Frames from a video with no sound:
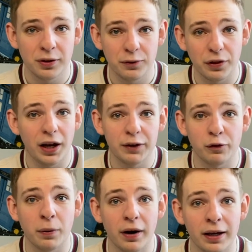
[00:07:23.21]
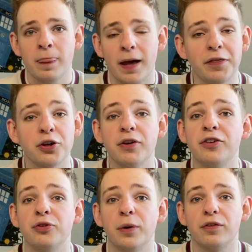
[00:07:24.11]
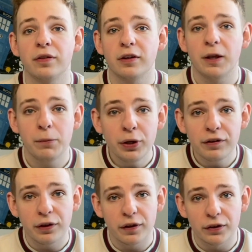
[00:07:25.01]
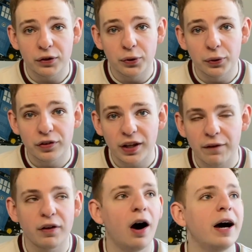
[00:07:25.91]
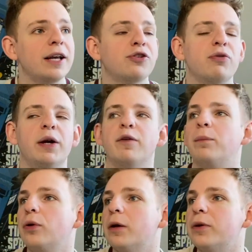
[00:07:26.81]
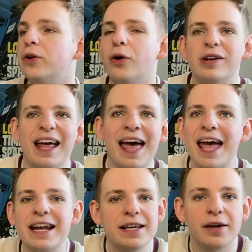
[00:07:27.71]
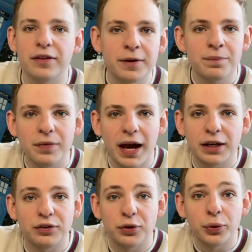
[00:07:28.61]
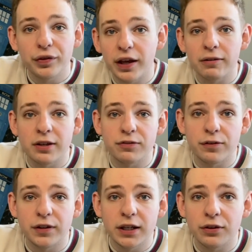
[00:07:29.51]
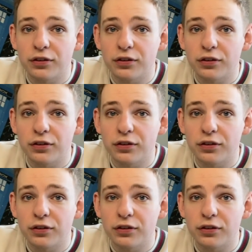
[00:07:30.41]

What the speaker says: for The Life of Pi. And the graduates on the community theatre course have the highest rate of employment on any other acting course here at East 15.